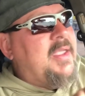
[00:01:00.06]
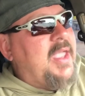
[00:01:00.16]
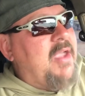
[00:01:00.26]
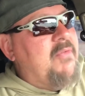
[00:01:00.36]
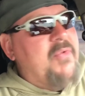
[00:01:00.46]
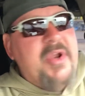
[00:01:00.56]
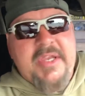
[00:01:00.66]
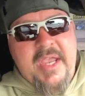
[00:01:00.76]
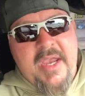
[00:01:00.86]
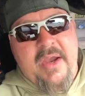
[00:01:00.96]
Every
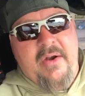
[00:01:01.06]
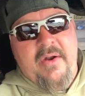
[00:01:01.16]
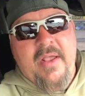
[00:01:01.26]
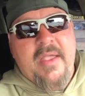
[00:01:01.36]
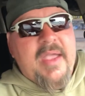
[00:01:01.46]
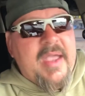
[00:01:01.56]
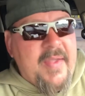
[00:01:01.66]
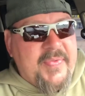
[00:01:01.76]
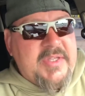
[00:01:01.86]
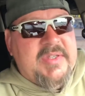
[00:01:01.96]
year
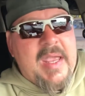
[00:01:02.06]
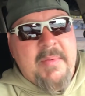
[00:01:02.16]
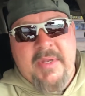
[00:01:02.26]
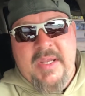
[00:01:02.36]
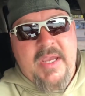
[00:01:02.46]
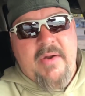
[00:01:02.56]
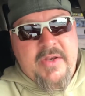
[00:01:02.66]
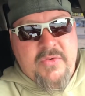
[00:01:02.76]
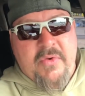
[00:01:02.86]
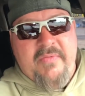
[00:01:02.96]
at this time of the year I
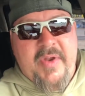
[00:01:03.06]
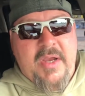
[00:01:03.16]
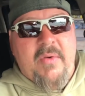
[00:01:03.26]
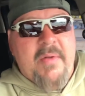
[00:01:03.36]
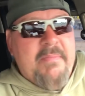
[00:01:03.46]
do a video on